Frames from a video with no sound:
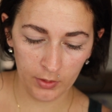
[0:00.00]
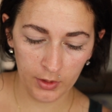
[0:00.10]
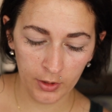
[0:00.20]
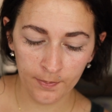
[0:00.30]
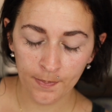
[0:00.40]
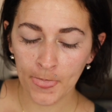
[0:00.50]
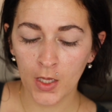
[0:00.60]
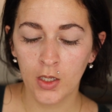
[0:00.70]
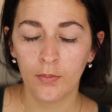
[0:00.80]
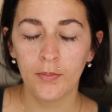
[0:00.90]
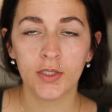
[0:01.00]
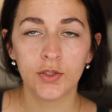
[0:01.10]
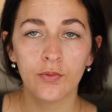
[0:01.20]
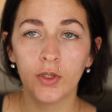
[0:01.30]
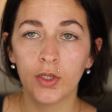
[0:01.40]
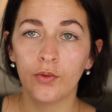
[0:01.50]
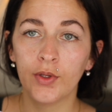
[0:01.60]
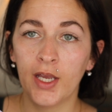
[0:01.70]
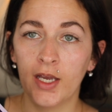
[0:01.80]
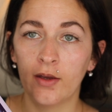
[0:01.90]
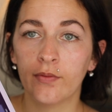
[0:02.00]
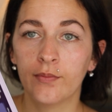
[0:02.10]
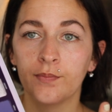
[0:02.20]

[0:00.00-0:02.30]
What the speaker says: with here, because you really only have